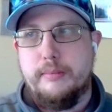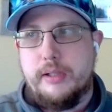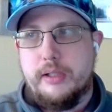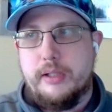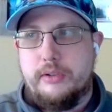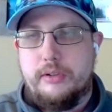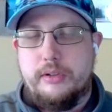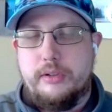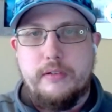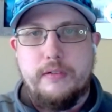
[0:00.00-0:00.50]

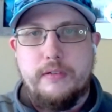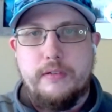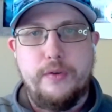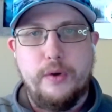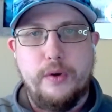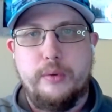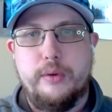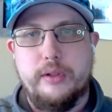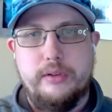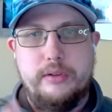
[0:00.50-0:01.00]
that's
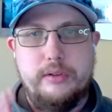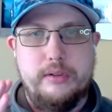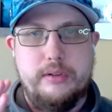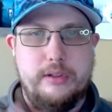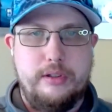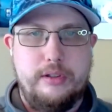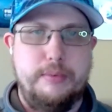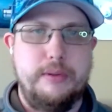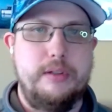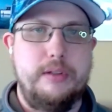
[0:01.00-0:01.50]
focused
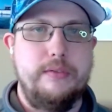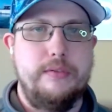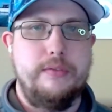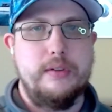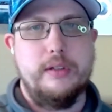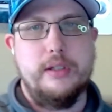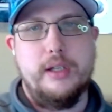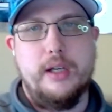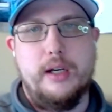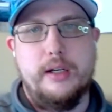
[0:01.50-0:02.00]

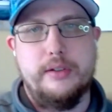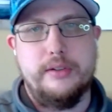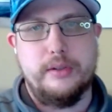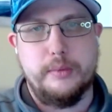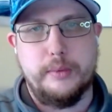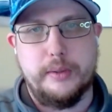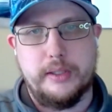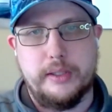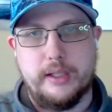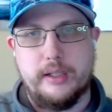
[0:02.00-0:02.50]
specifically on
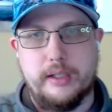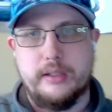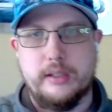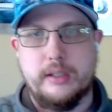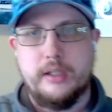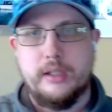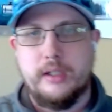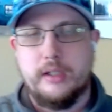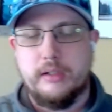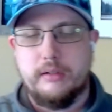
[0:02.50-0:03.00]
doing that,
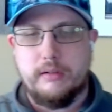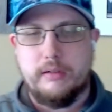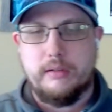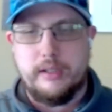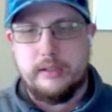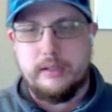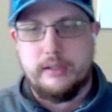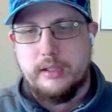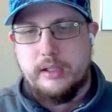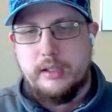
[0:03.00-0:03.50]

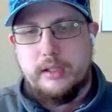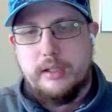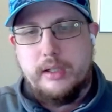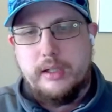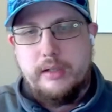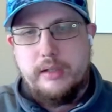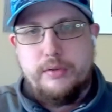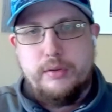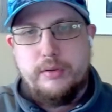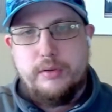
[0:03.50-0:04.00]
right?
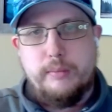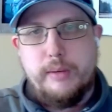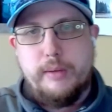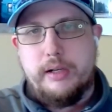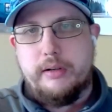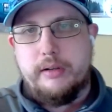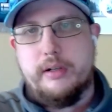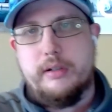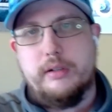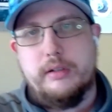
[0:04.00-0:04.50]
If you
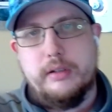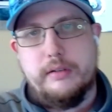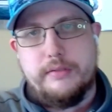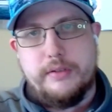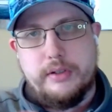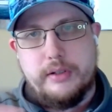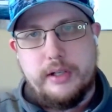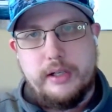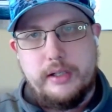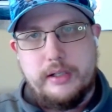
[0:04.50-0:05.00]
migrate all of
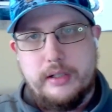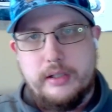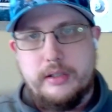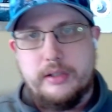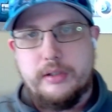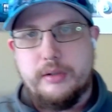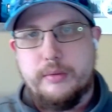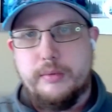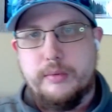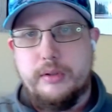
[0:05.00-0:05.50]
your data
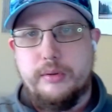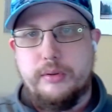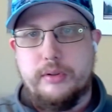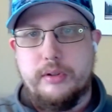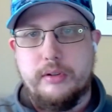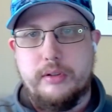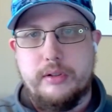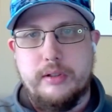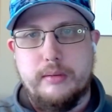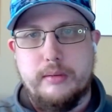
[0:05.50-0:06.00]
into a new
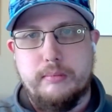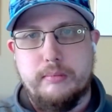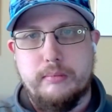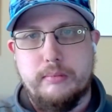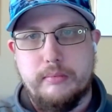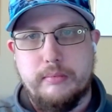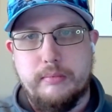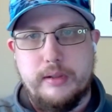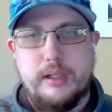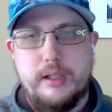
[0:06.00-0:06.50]
system,
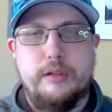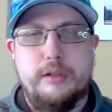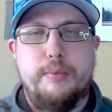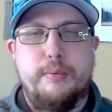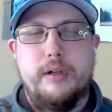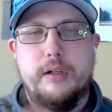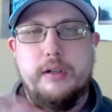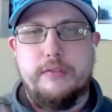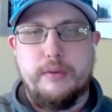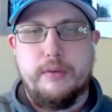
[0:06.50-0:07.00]
that's
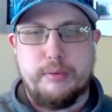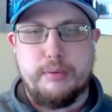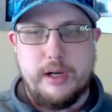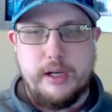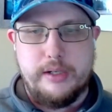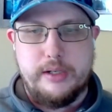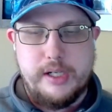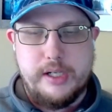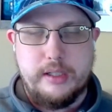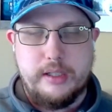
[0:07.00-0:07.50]
part of a
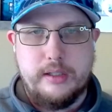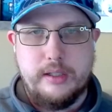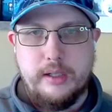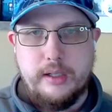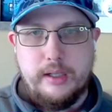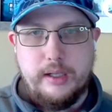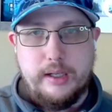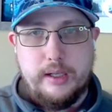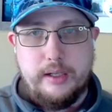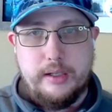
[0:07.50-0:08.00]
project.
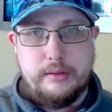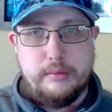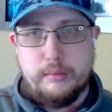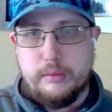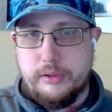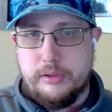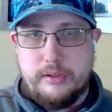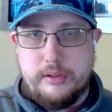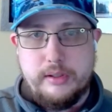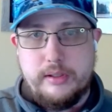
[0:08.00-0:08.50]
And
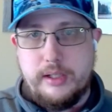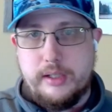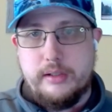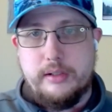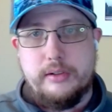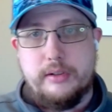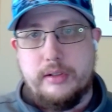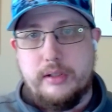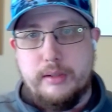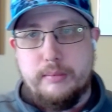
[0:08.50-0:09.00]
once the data
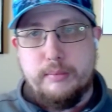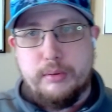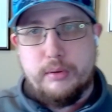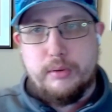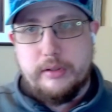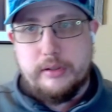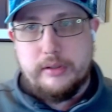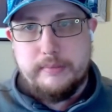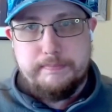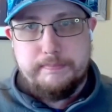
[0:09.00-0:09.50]
is
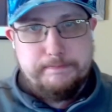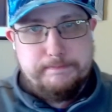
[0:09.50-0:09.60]
imported,